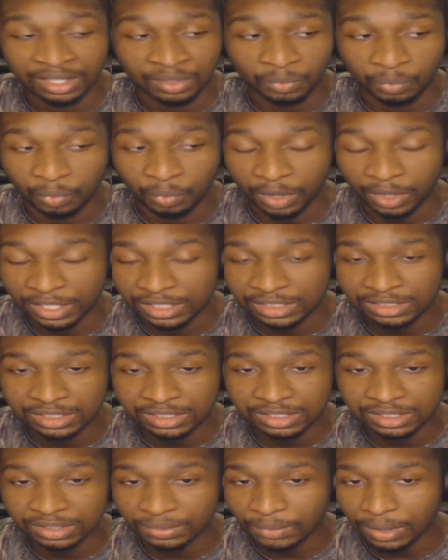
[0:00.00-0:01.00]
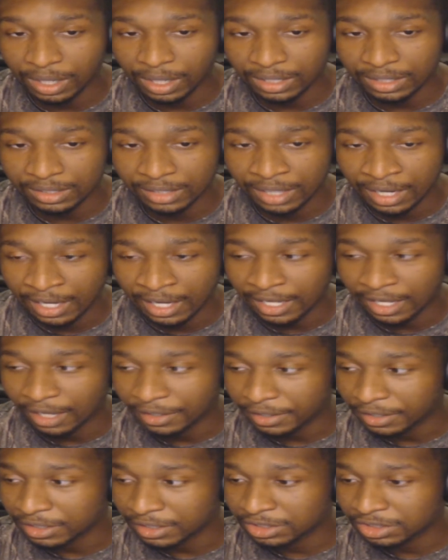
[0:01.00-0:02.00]
What is in the water?
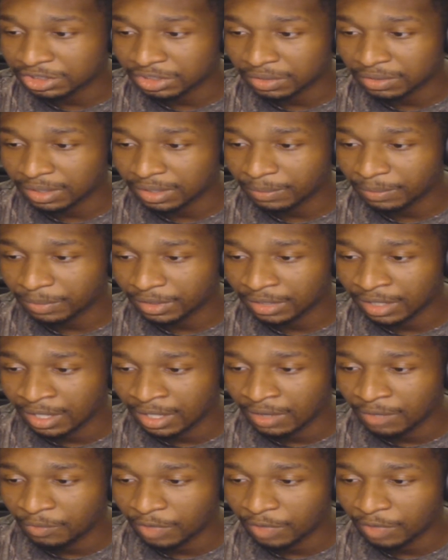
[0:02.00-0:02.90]
It's showing up with